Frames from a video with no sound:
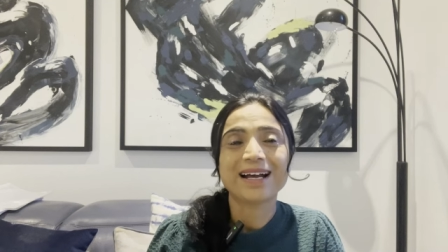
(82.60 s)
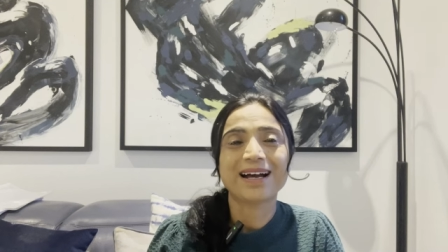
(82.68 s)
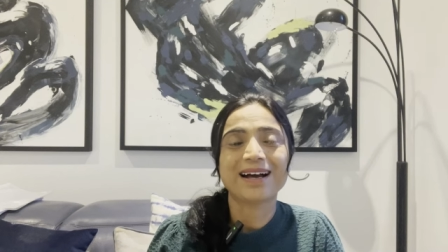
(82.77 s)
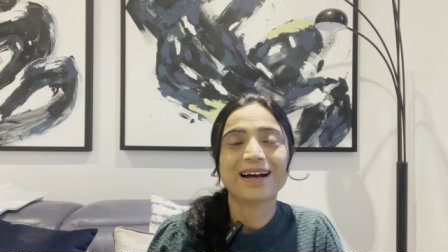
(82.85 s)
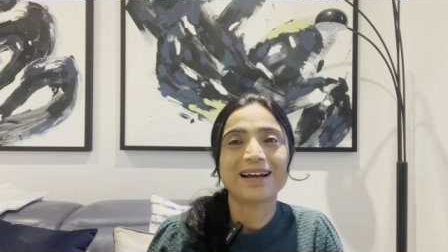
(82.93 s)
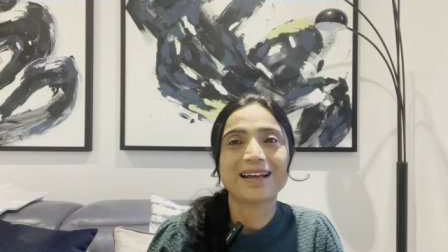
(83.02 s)

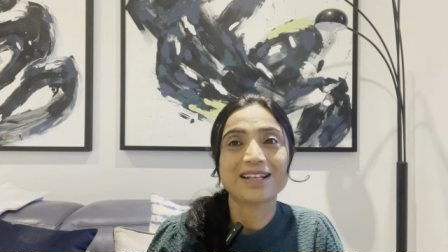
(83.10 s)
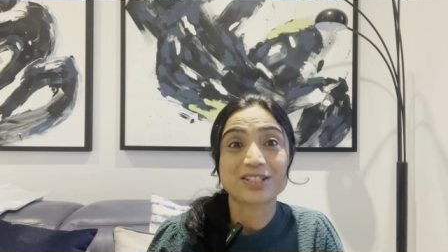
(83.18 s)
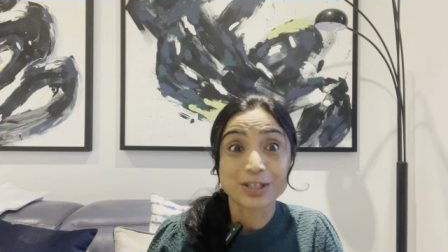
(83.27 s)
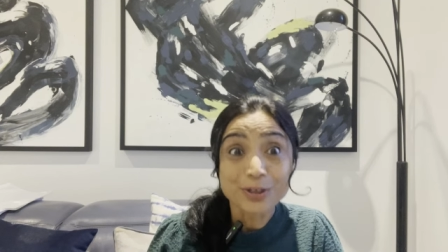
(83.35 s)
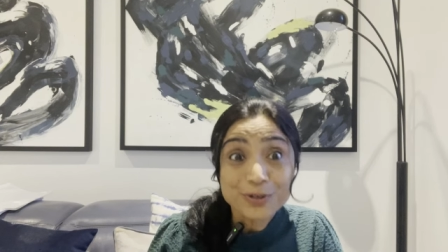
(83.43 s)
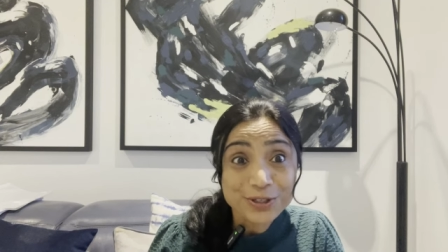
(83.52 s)
uh, a
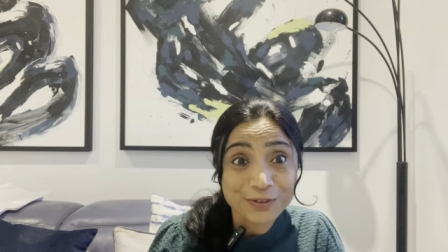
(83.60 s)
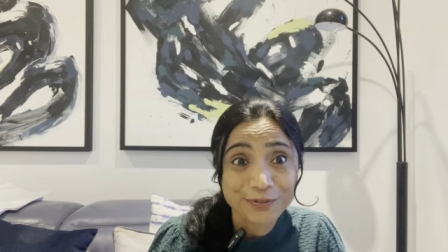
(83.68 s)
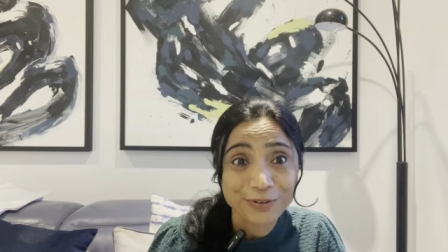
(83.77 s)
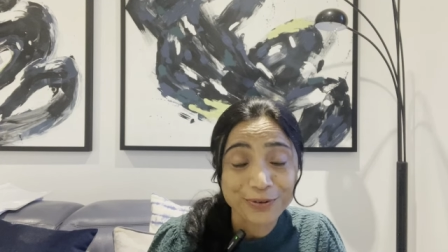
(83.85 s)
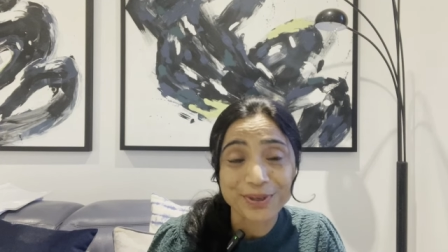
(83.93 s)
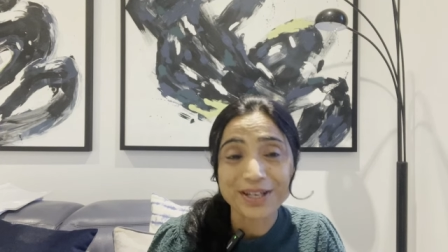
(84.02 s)
solution
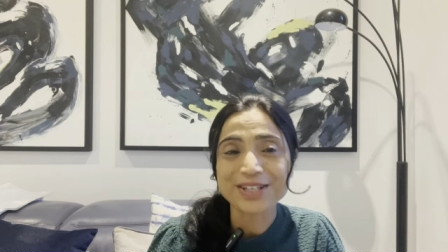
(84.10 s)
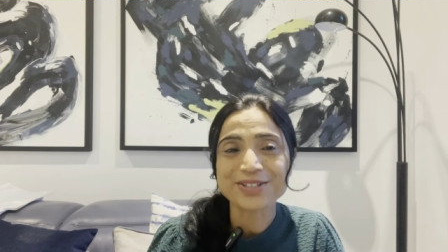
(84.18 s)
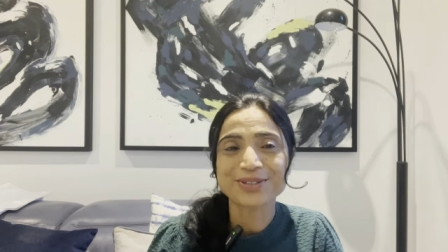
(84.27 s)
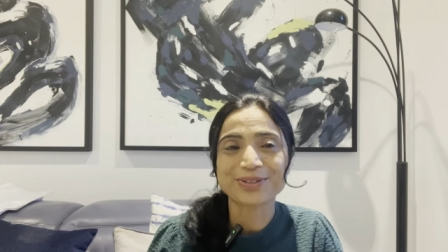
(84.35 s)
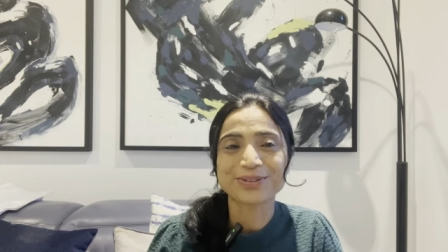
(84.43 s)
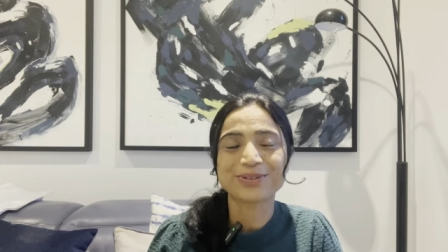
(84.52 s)
for it,
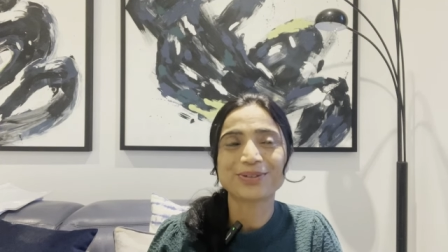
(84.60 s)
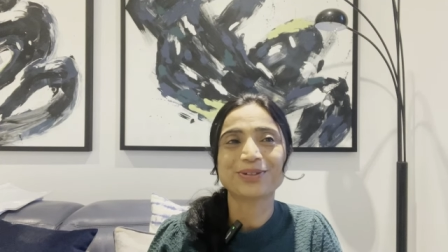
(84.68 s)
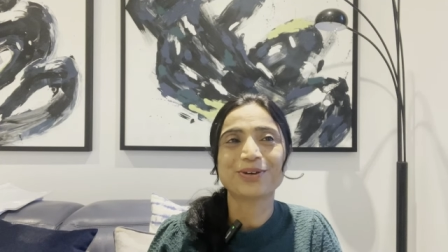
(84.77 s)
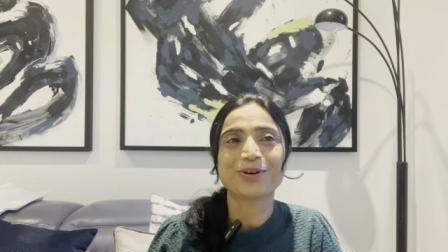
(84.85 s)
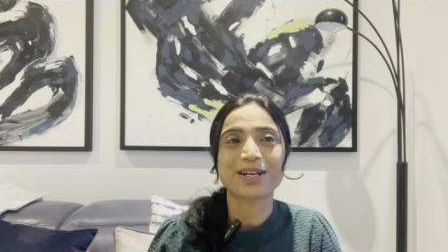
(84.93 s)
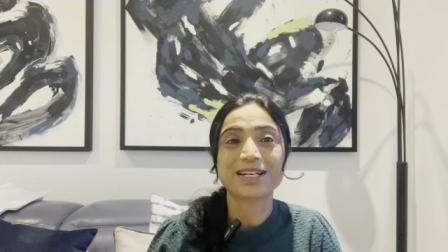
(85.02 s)

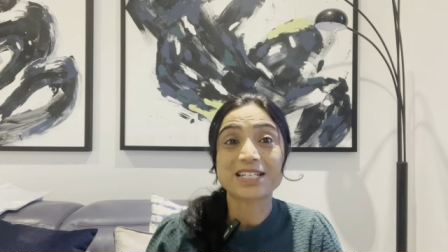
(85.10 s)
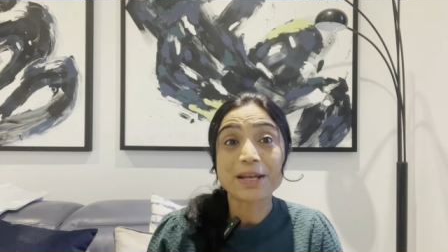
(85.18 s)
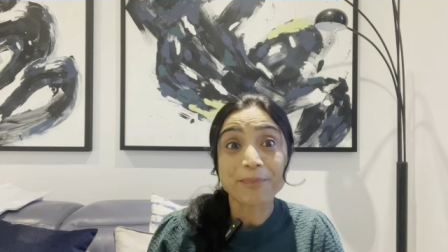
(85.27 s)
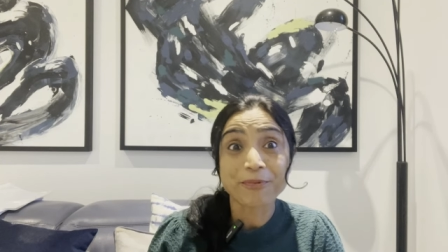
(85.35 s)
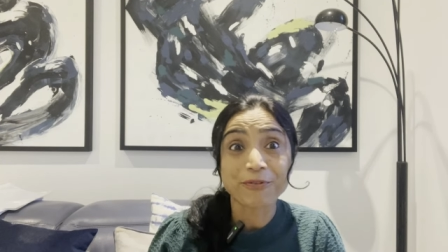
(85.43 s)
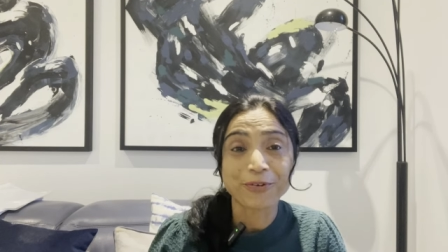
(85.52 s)
so or a
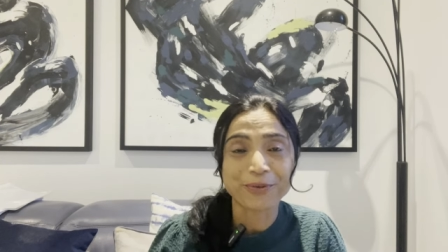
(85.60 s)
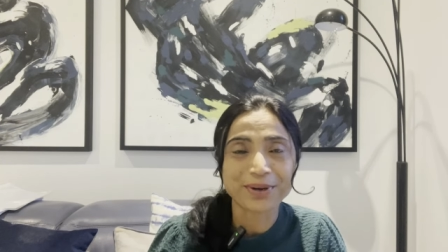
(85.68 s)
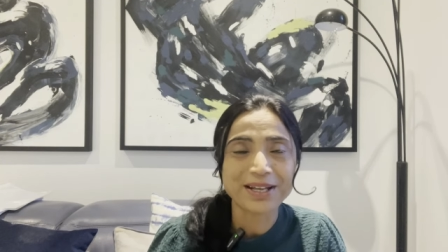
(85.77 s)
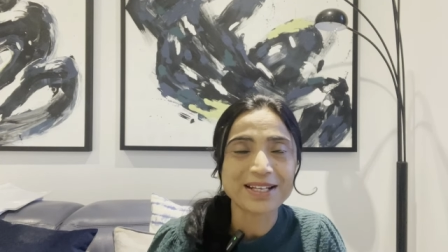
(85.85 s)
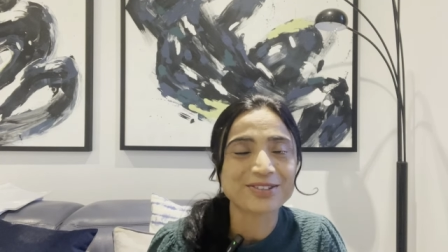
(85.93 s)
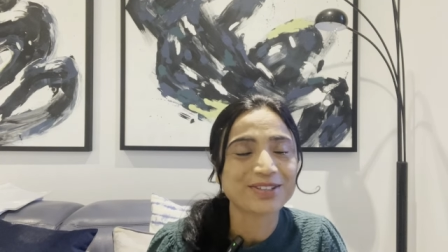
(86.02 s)
tip for
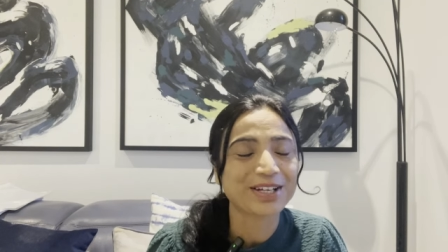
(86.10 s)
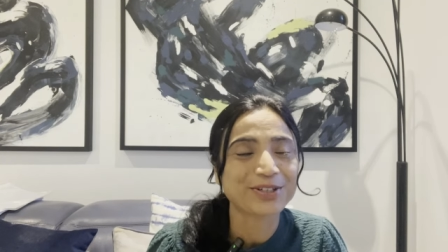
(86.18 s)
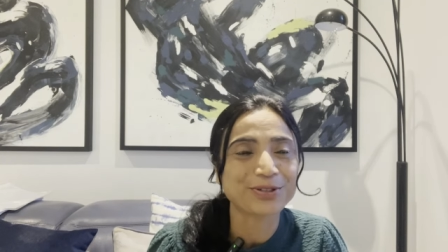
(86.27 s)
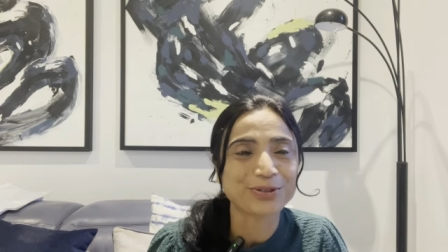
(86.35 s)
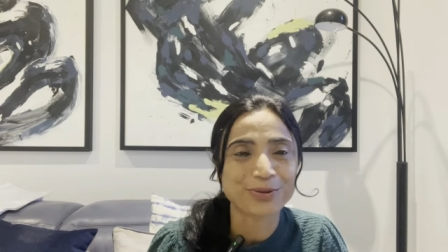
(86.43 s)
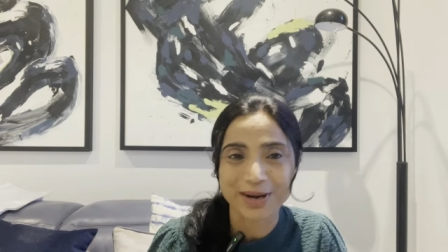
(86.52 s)
it, so that
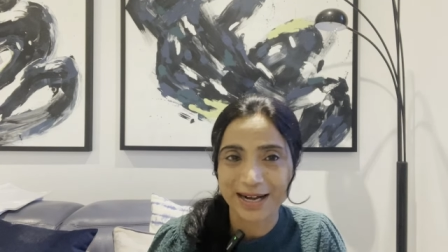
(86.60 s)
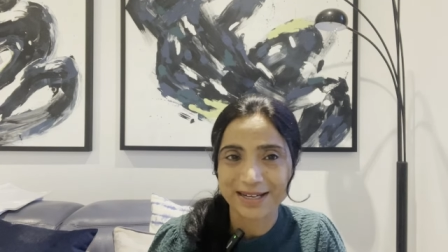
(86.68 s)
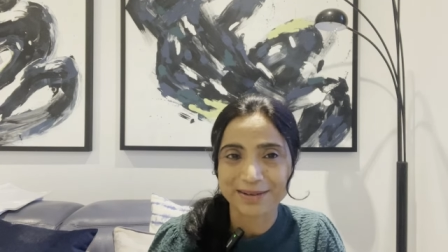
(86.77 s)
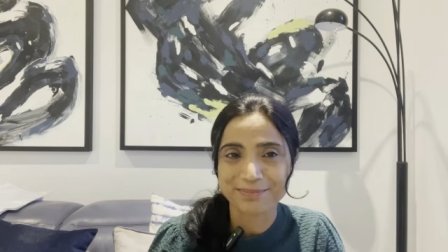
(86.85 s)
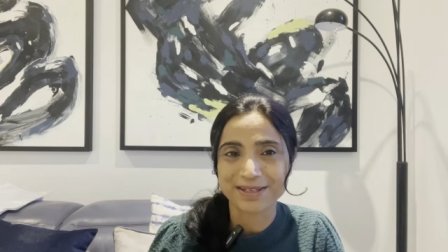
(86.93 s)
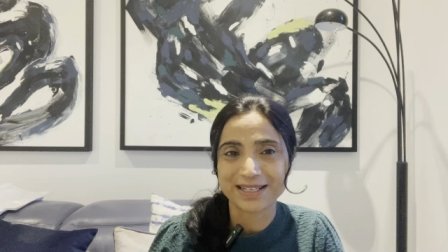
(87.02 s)
you don't
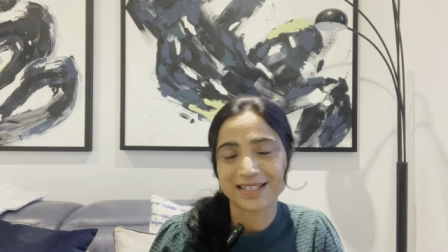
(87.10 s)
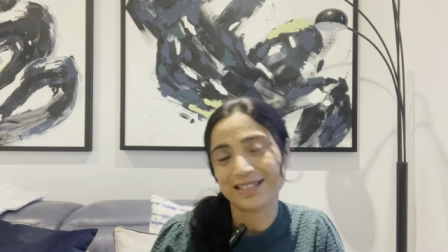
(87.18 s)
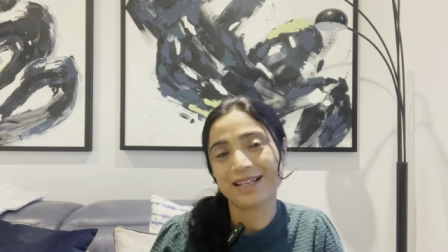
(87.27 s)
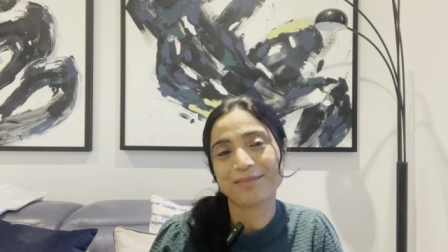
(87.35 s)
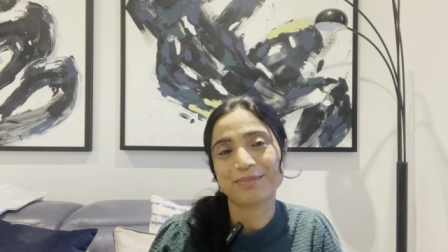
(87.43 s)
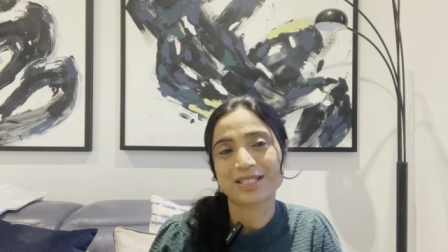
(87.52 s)
end up
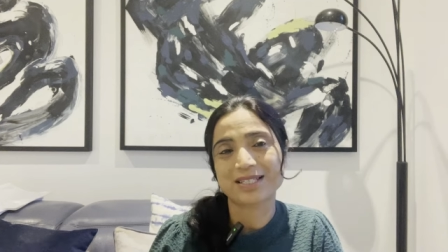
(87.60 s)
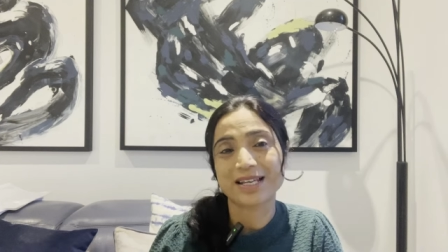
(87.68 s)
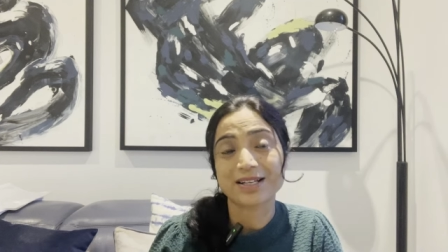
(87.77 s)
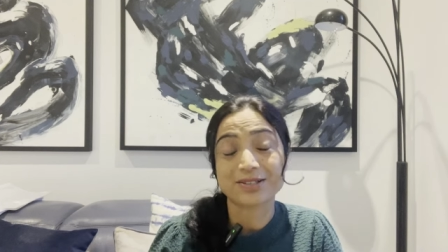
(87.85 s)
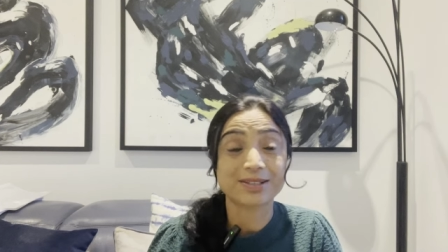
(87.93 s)
making that mistake.